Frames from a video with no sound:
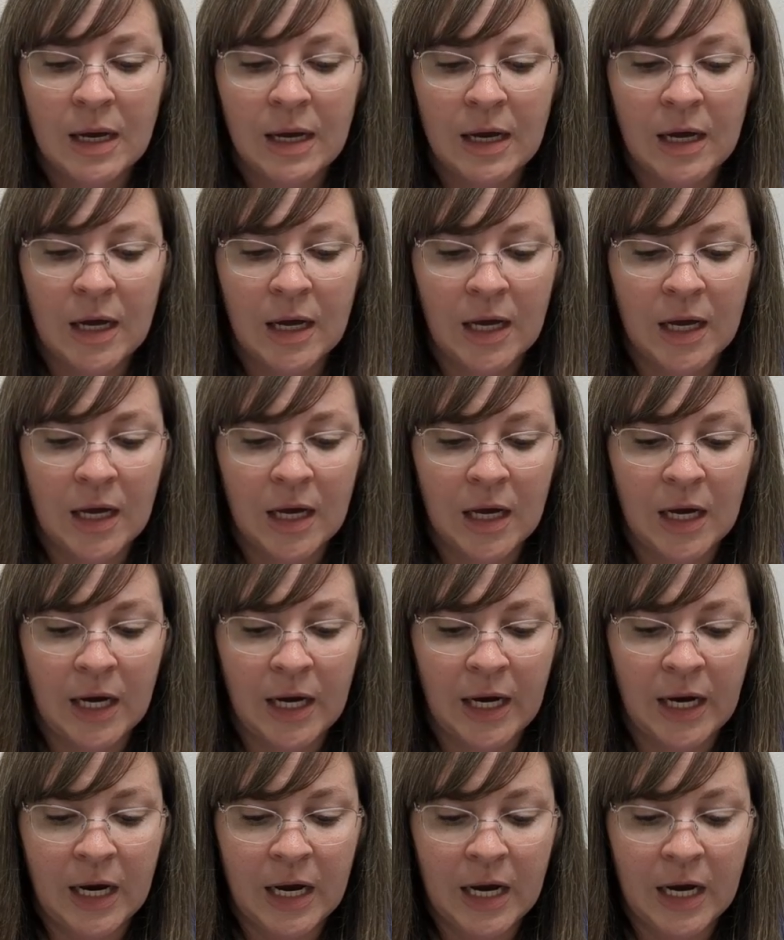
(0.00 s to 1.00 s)

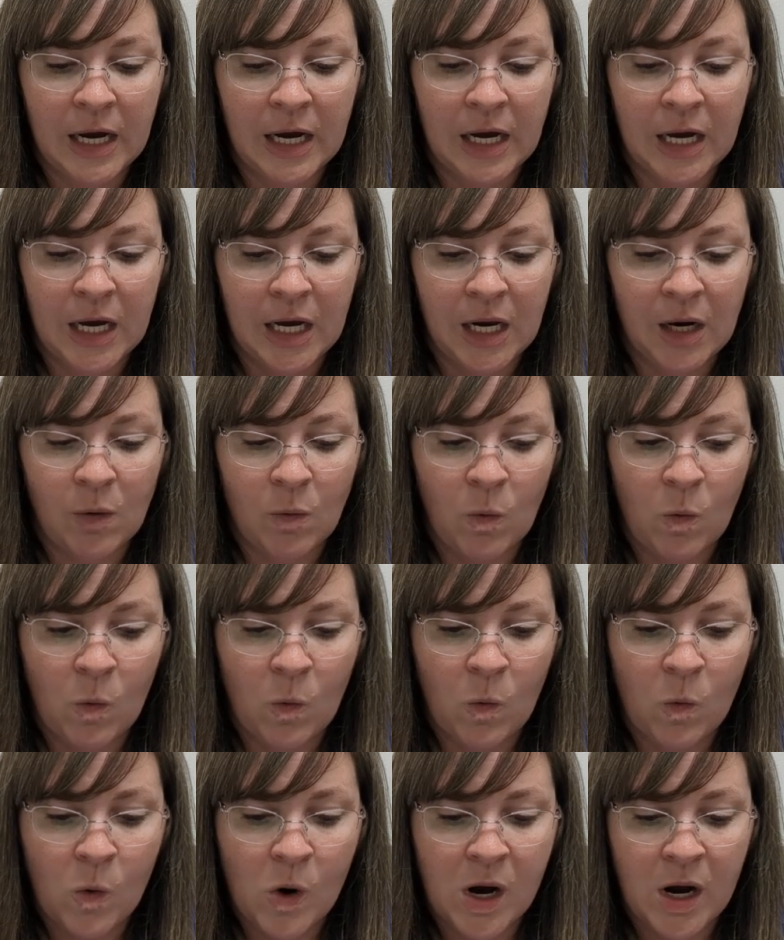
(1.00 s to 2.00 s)
I had
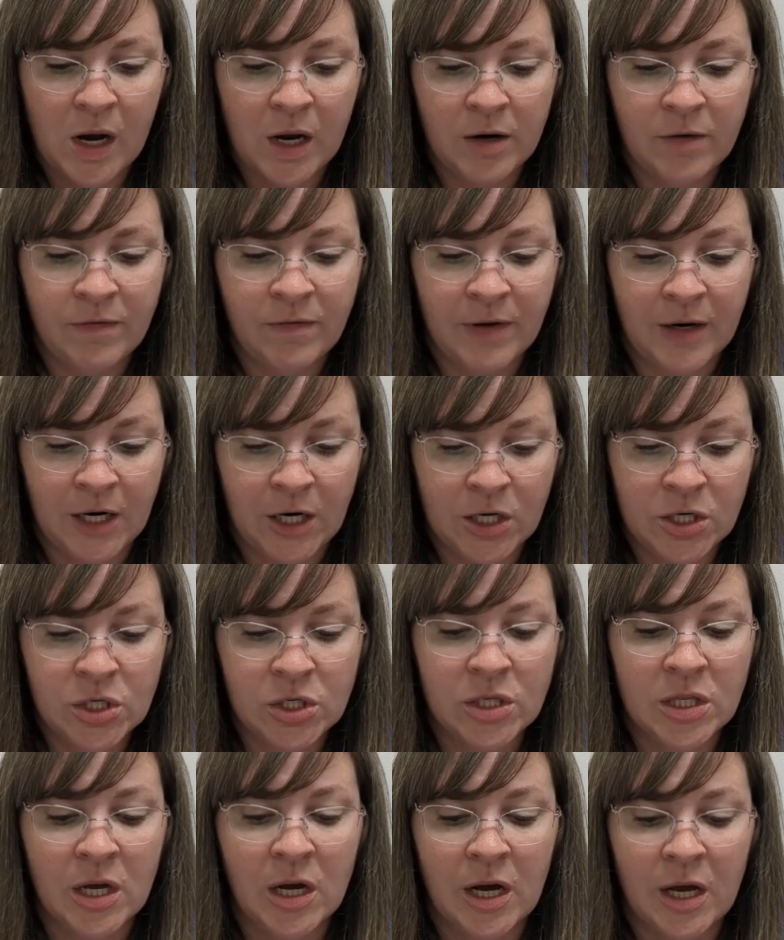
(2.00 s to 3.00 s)
one
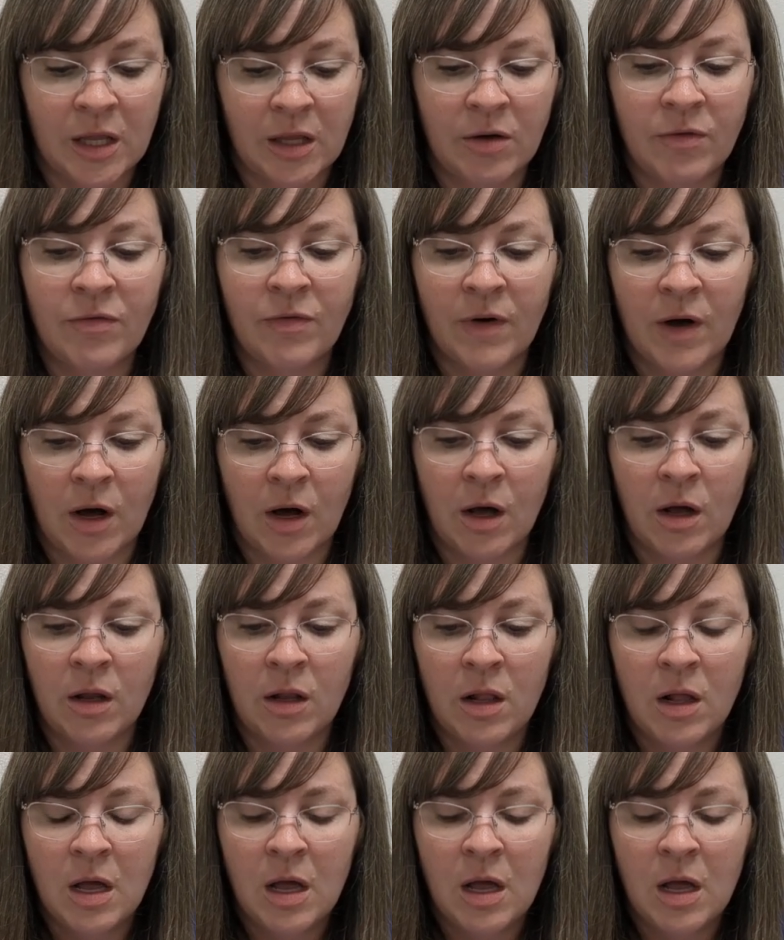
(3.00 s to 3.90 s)
finish, the I Love Fall.